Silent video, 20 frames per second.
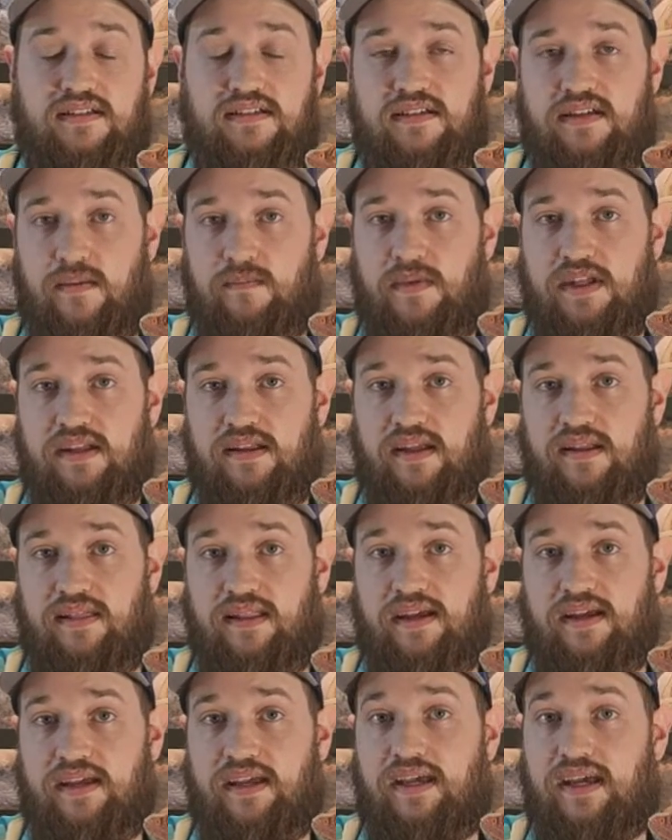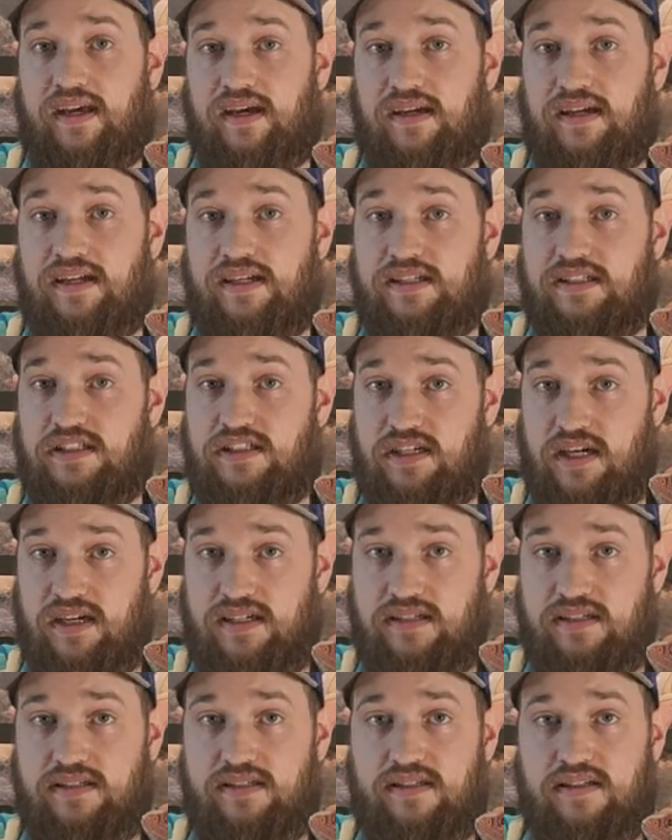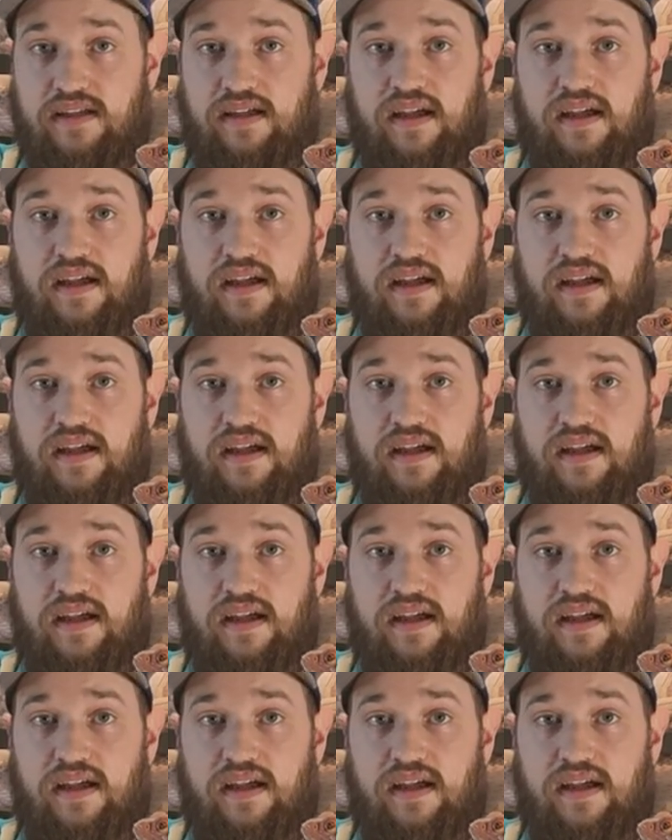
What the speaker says: is something that they can't ingest.